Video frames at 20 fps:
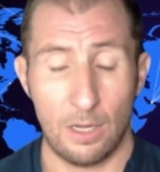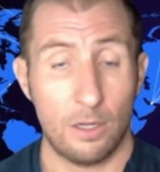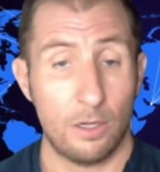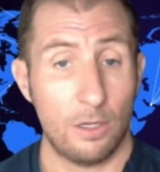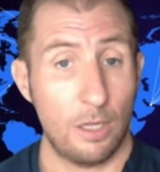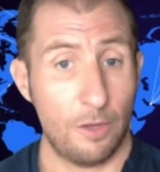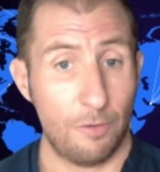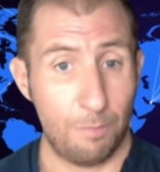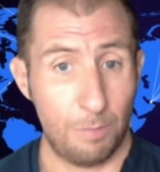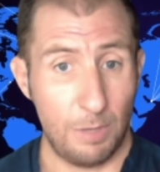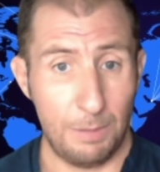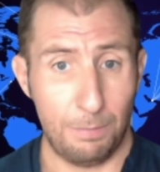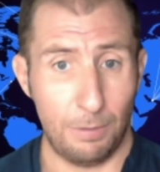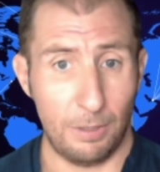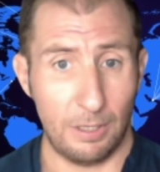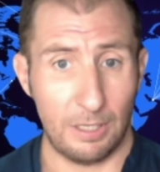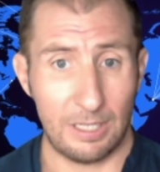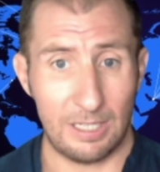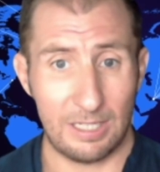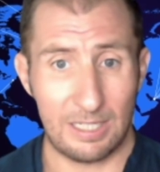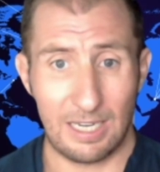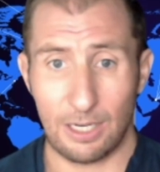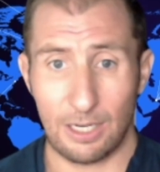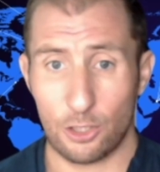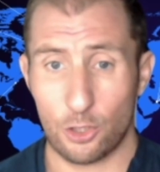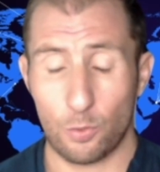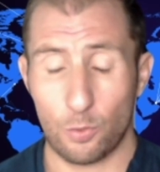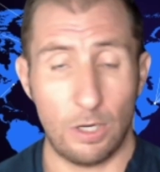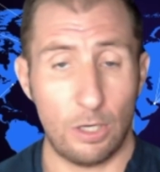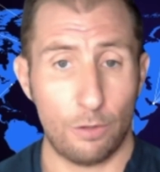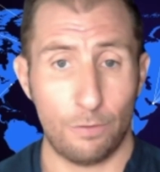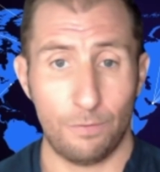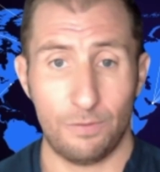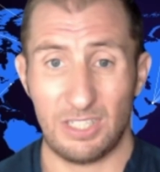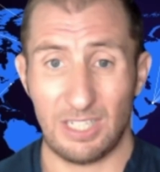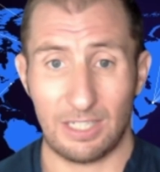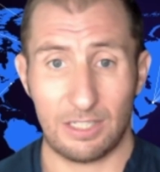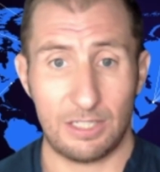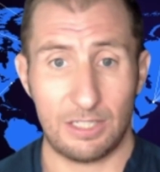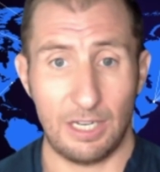If people are going to take 12,
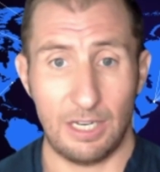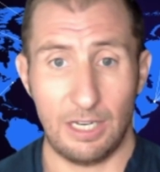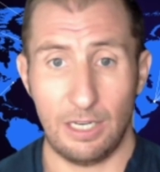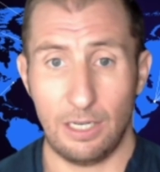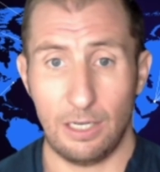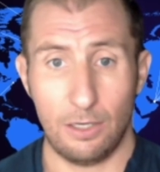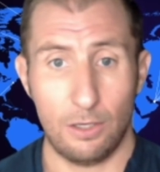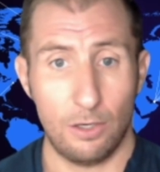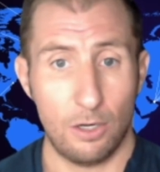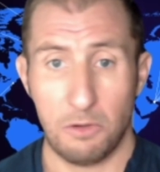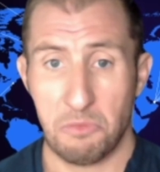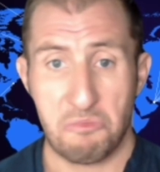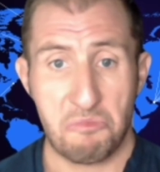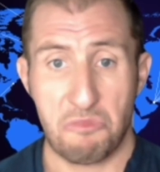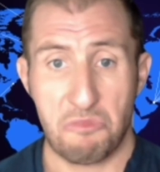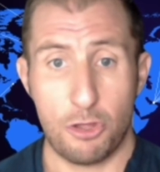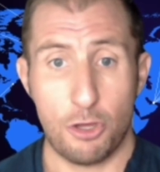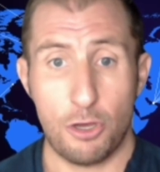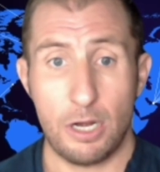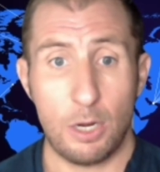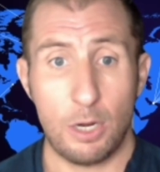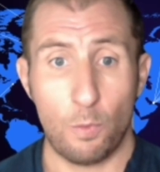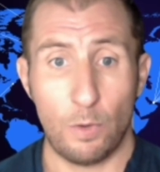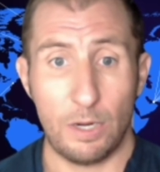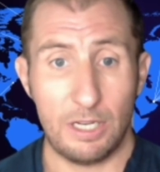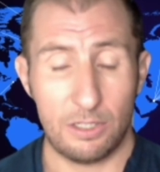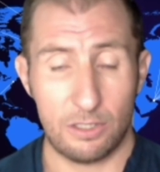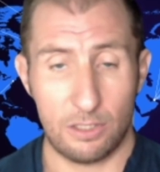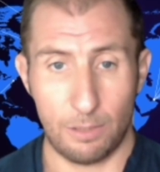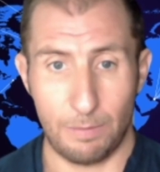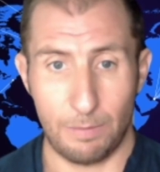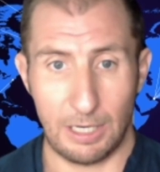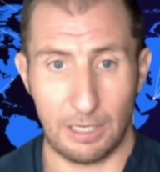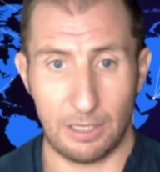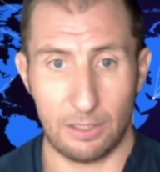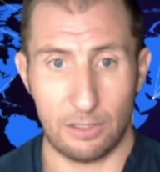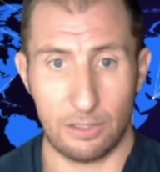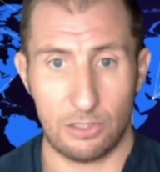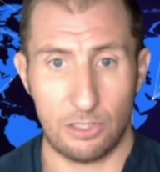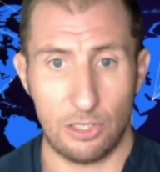16, 30 weeks to make a
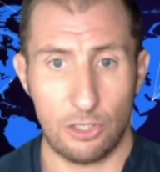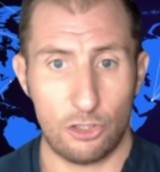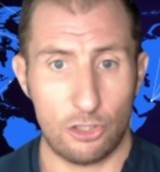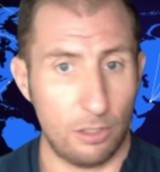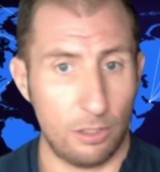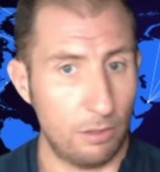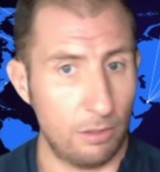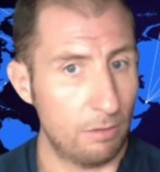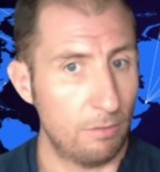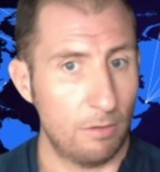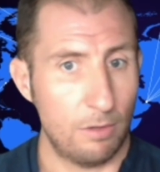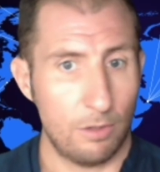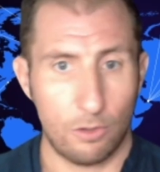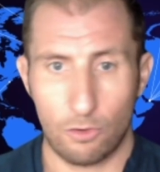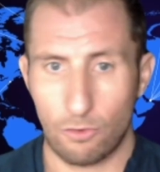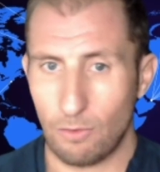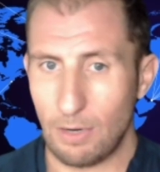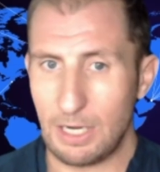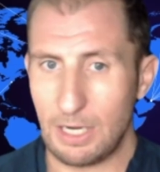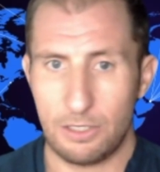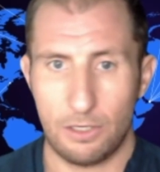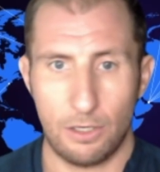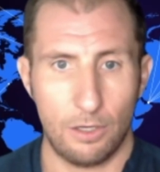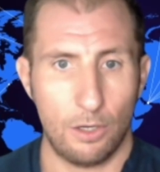decision, great.